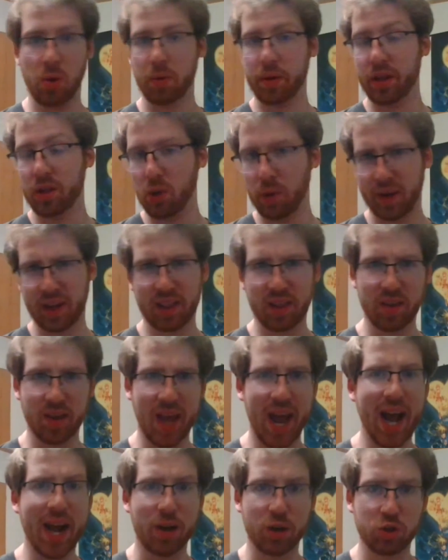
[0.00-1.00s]
don't get the
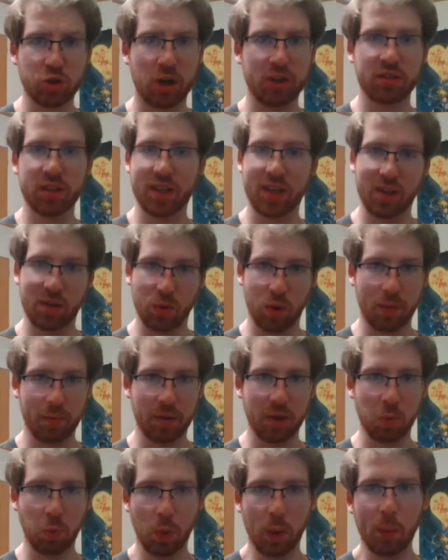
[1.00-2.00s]
counter charge like you
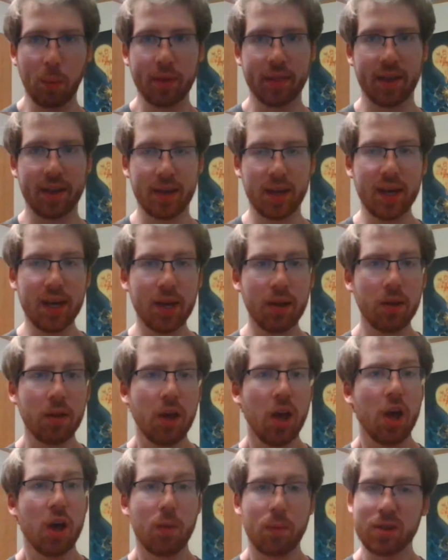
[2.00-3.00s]
normally would with a heal,
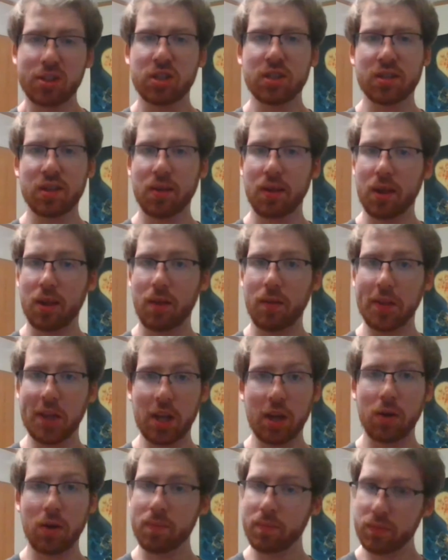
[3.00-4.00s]
which is a little,
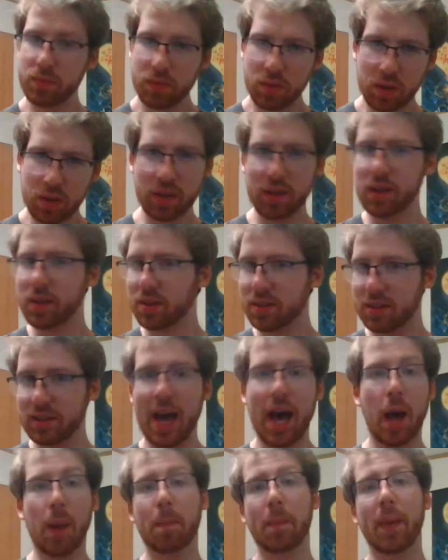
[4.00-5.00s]
a little
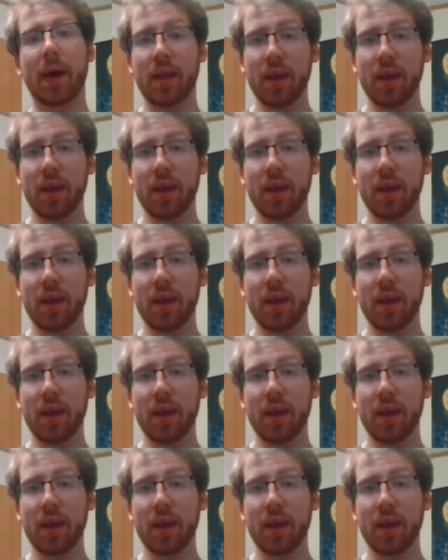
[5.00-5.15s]
sad, but